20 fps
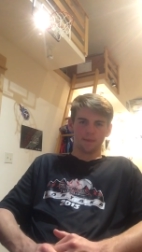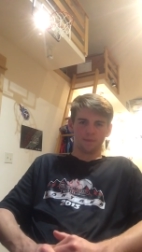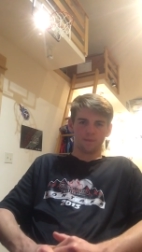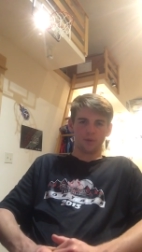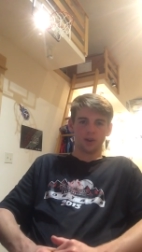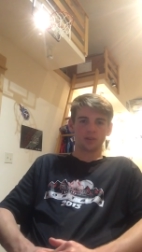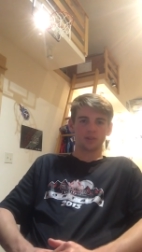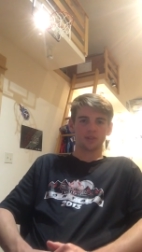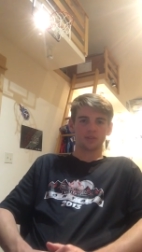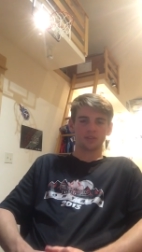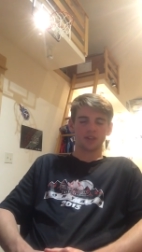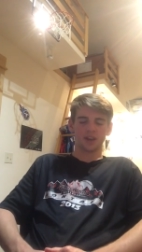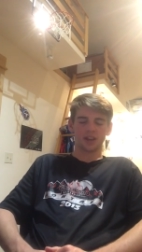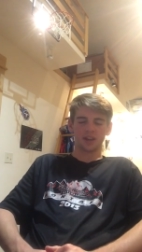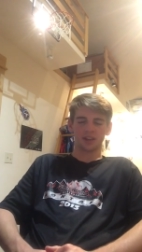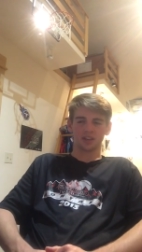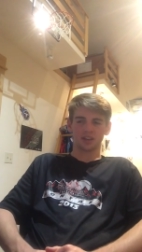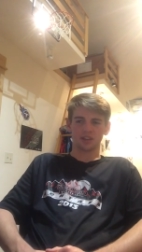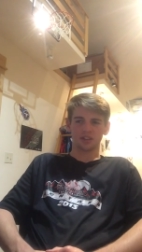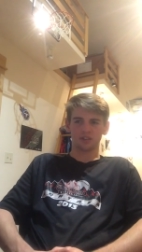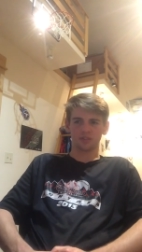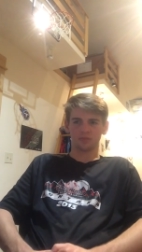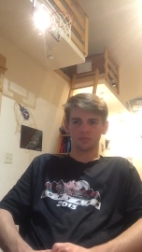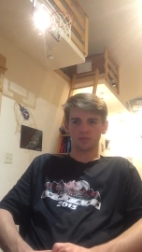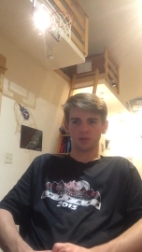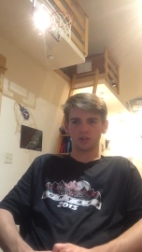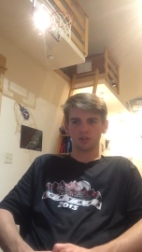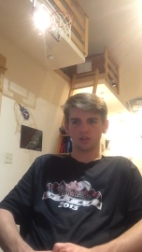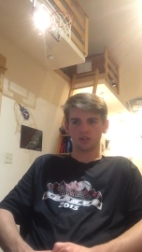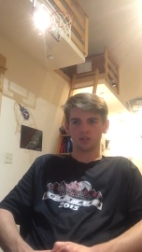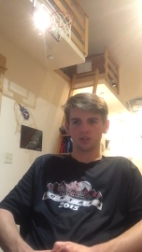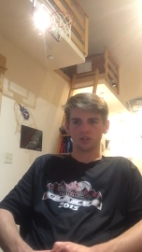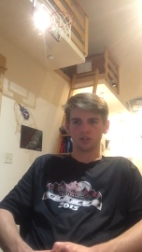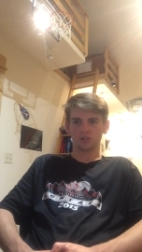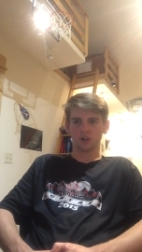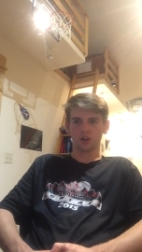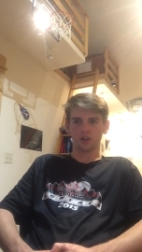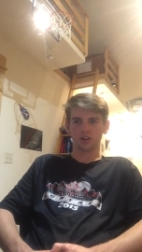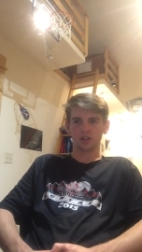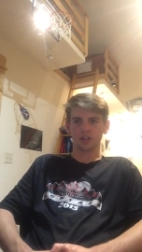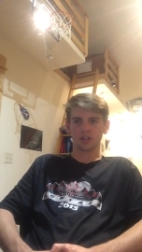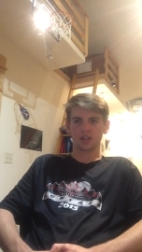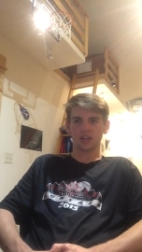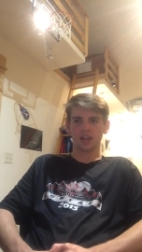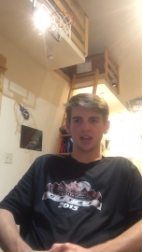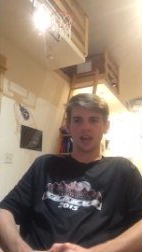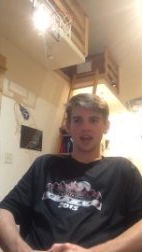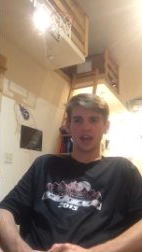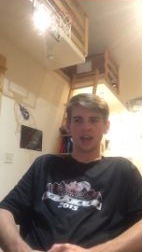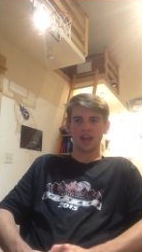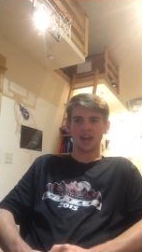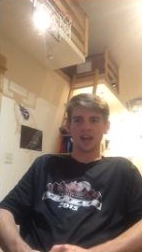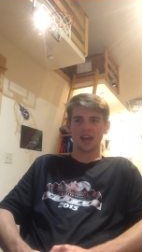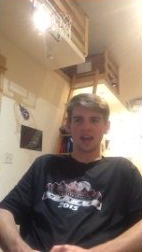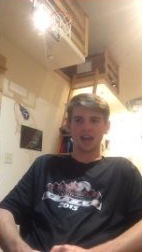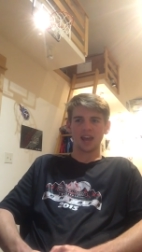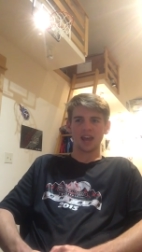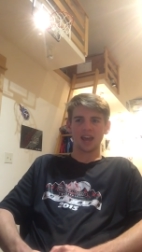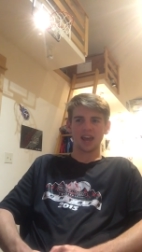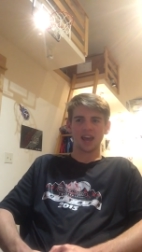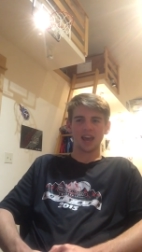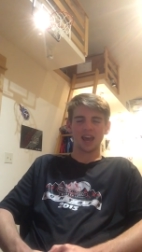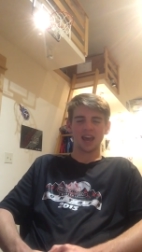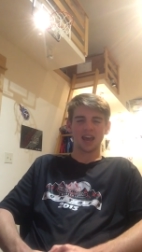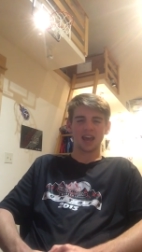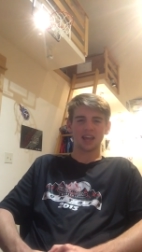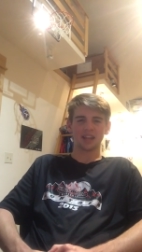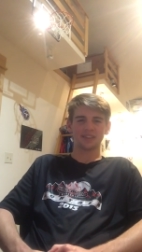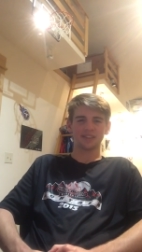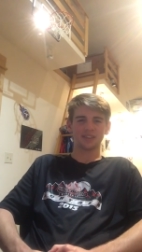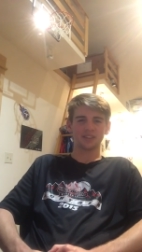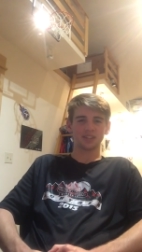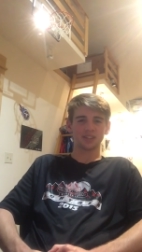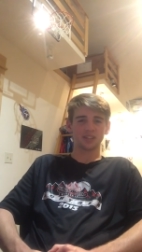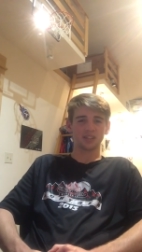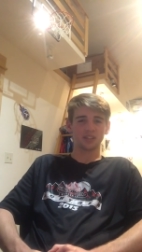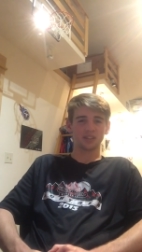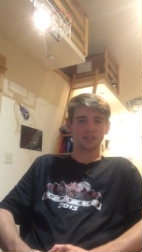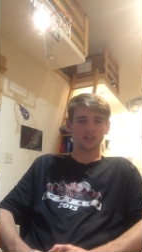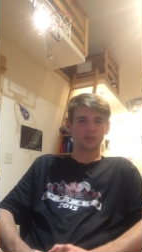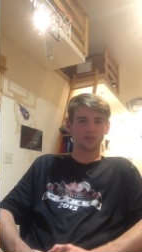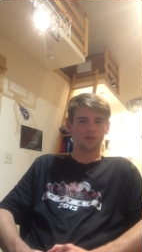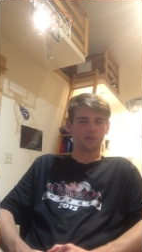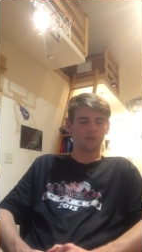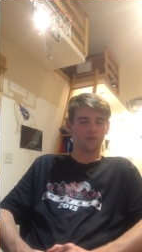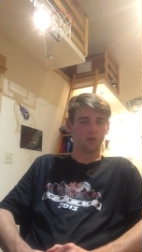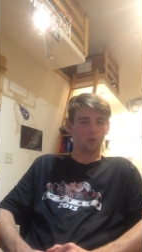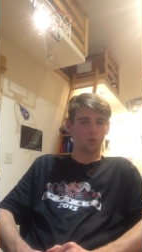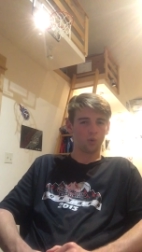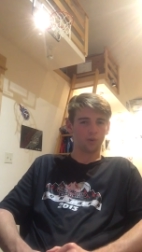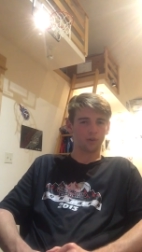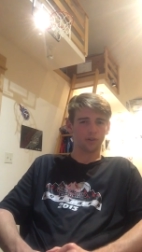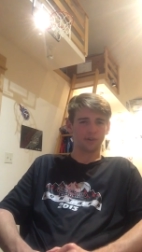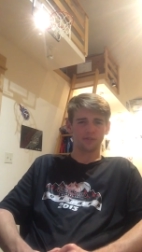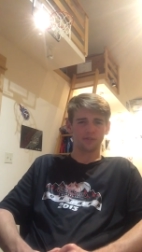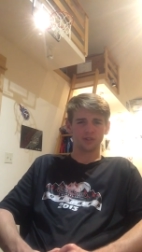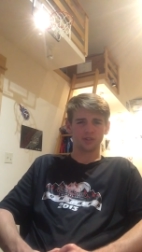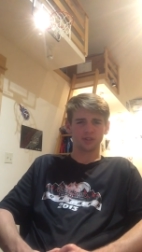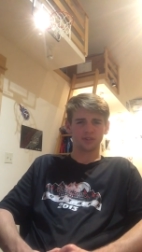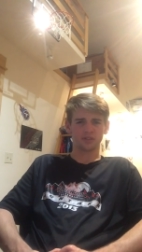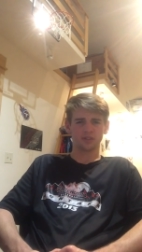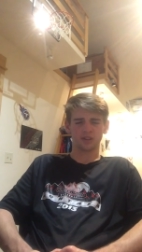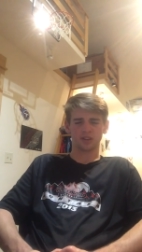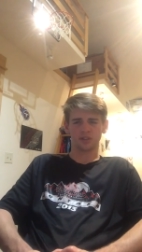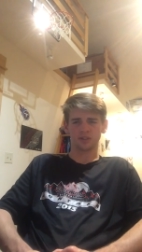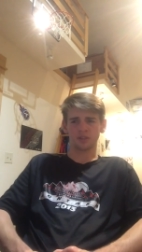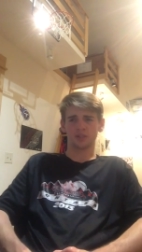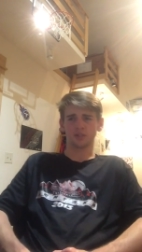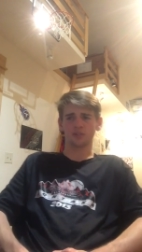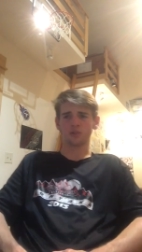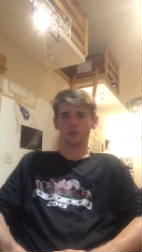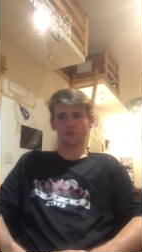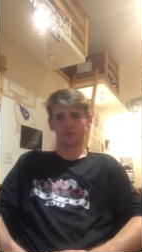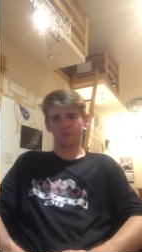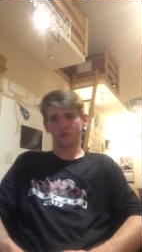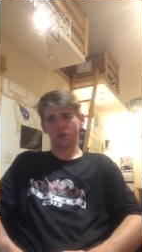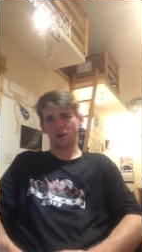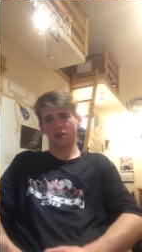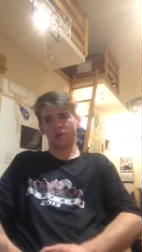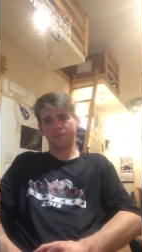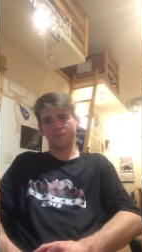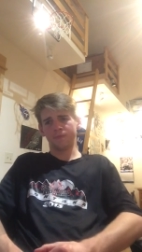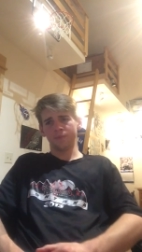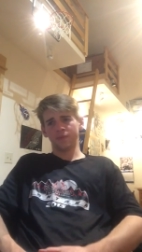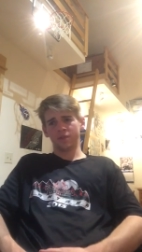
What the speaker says: Frank the Tank has been starting at the 4 for the Suns so far.